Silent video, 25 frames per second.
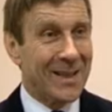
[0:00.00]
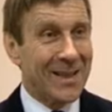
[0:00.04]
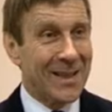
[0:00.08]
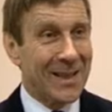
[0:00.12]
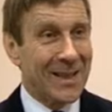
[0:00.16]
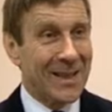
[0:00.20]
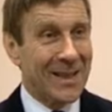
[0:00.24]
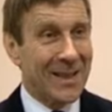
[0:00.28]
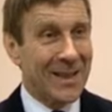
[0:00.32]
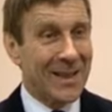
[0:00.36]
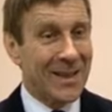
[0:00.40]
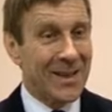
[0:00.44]

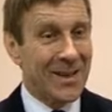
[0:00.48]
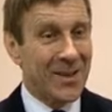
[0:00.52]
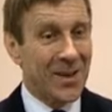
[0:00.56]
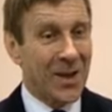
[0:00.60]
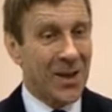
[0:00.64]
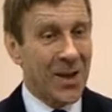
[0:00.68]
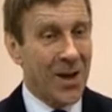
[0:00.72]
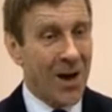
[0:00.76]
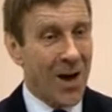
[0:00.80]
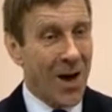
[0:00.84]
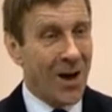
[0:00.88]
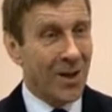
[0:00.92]

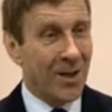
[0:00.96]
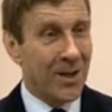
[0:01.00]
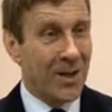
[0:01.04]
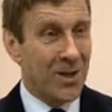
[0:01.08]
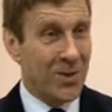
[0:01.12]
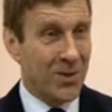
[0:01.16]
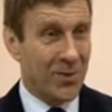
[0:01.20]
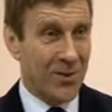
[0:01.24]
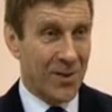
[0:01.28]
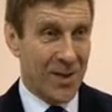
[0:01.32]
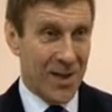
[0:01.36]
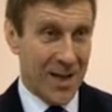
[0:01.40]
The
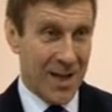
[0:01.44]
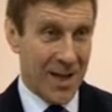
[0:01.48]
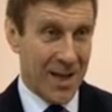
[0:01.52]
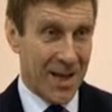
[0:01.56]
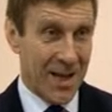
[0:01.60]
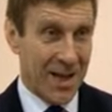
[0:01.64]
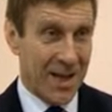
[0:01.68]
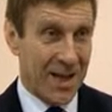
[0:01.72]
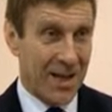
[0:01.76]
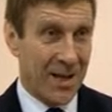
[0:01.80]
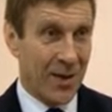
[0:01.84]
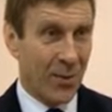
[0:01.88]
cartilage of the
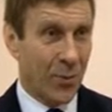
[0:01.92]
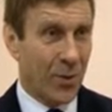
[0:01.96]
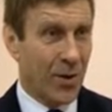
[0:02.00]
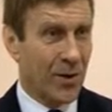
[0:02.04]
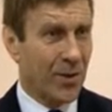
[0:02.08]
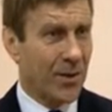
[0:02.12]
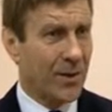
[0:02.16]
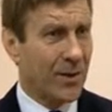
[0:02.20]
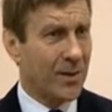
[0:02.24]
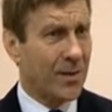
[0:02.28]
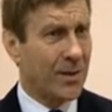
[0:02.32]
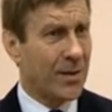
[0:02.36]
knee,
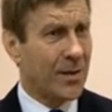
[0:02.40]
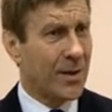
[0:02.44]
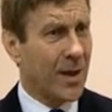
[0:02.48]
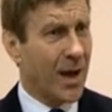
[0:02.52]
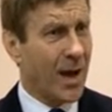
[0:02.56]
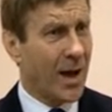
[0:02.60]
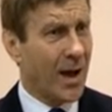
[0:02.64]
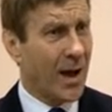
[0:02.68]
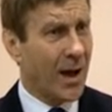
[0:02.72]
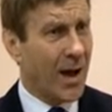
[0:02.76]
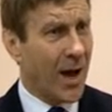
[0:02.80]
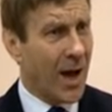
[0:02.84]
what
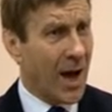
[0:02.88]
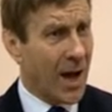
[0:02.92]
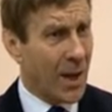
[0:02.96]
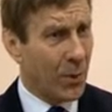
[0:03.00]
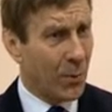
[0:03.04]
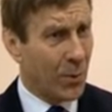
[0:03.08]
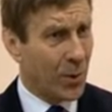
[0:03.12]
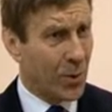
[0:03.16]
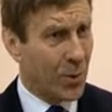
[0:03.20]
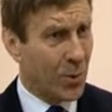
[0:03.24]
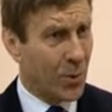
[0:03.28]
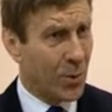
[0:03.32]

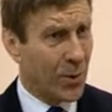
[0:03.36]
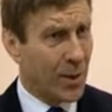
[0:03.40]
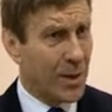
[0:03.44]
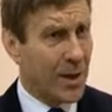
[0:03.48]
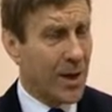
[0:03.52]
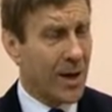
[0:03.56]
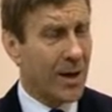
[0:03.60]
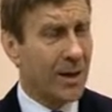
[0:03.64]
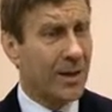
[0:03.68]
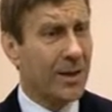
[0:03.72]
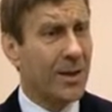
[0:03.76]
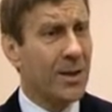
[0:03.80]
I will call
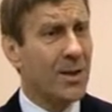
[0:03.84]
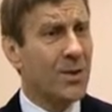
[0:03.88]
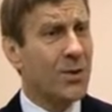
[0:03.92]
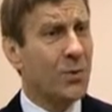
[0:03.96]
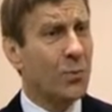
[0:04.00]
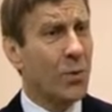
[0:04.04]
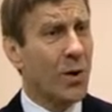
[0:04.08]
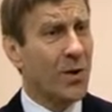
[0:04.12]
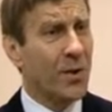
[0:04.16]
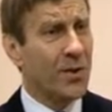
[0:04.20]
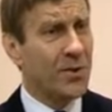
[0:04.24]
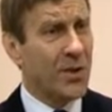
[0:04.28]
the
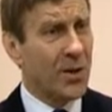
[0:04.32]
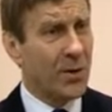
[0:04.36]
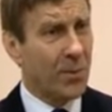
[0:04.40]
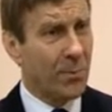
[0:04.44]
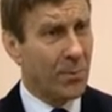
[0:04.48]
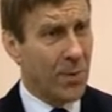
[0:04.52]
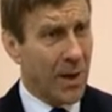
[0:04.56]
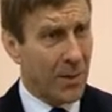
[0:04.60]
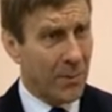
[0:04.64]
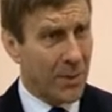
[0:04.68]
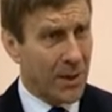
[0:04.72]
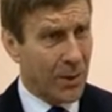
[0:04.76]
cartilage and what the
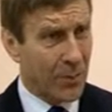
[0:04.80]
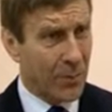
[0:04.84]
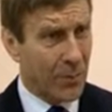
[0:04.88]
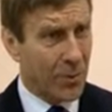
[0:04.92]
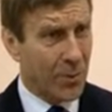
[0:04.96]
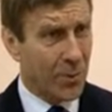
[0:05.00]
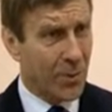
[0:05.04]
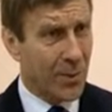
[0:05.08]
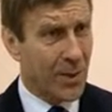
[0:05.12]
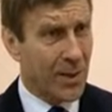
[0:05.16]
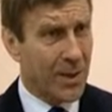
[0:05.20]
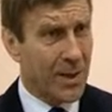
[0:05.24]
general public
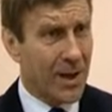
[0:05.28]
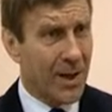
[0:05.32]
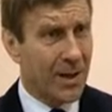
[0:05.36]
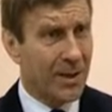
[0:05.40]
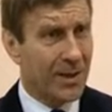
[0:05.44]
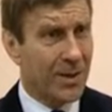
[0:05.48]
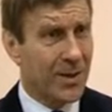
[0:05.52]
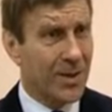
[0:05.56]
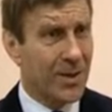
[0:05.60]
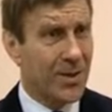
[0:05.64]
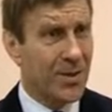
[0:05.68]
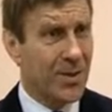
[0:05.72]
will call the
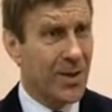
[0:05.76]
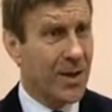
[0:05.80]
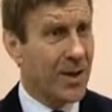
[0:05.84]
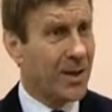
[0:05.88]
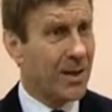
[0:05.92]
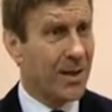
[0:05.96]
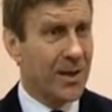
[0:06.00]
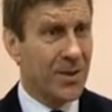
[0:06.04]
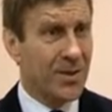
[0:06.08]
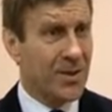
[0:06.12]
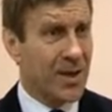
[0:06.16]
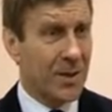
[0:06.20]
cartilage,
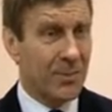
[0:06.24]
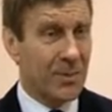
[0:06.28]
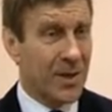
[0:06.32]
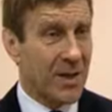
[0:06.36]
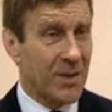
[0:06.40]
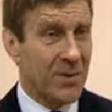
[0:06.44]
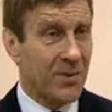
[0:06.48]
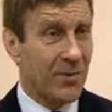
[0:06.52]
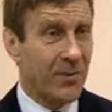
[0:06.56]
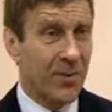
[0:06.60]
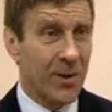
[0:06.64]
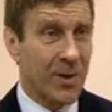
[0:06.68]
is
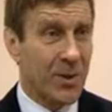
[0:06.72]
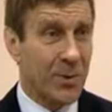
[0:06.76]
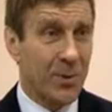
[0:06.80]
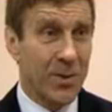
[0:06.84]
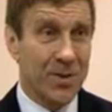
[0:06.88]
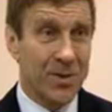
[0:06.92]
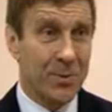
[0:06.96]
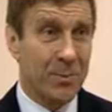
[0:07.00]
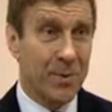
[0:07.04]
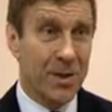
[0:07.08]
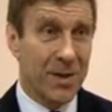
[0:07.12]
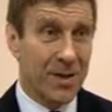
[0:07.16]
sometimes referred
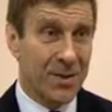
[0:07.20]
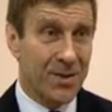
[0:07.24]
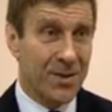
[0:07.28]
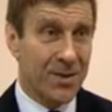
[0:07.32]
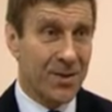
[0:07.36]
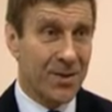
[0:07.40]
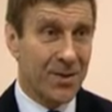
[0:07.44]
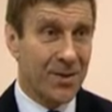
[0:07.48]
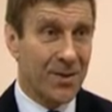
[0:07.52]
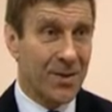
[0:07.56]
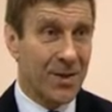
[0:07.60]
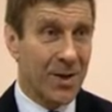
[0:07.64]
to as a
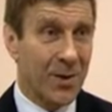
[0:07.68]
meniscus.